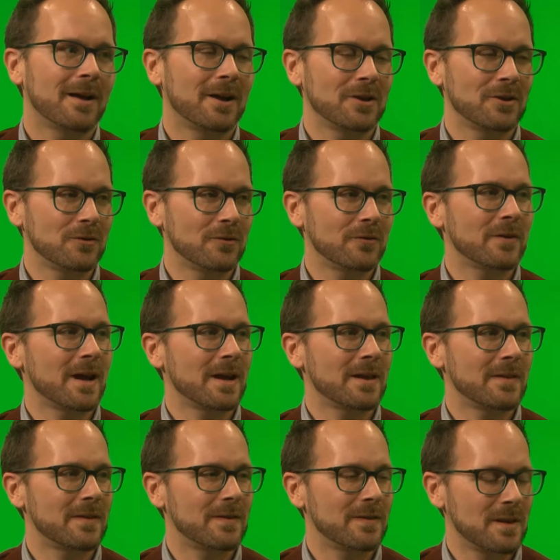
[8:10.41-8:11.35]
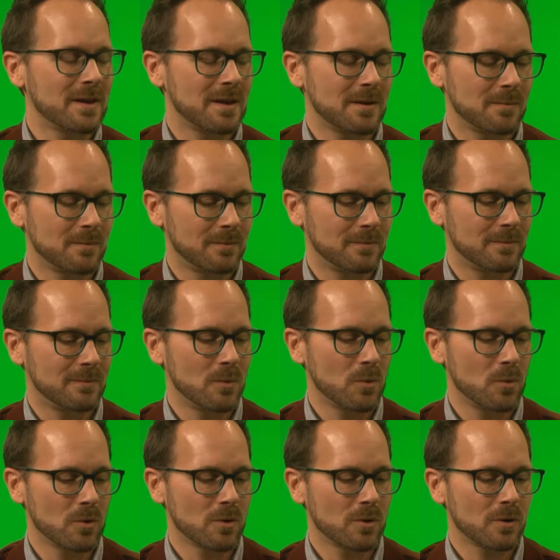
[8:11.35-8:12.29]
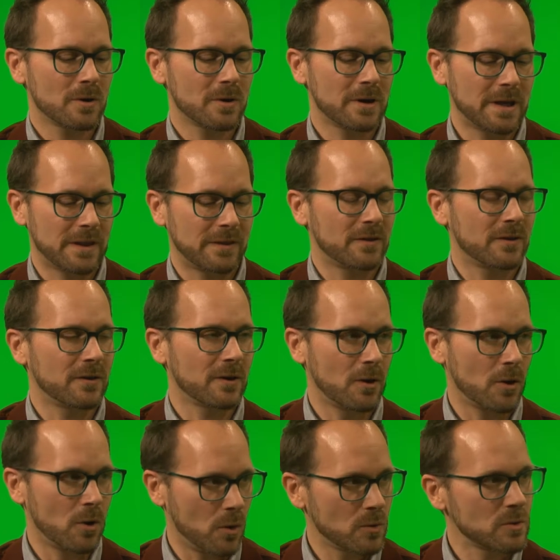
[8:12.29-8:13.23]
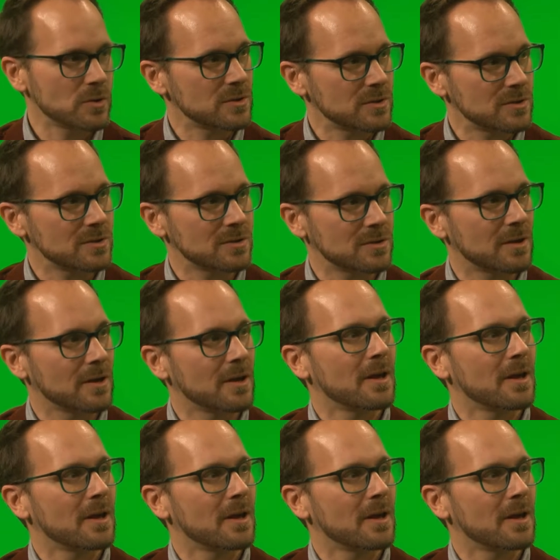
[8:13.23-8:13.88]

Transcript: You find it more in the coasts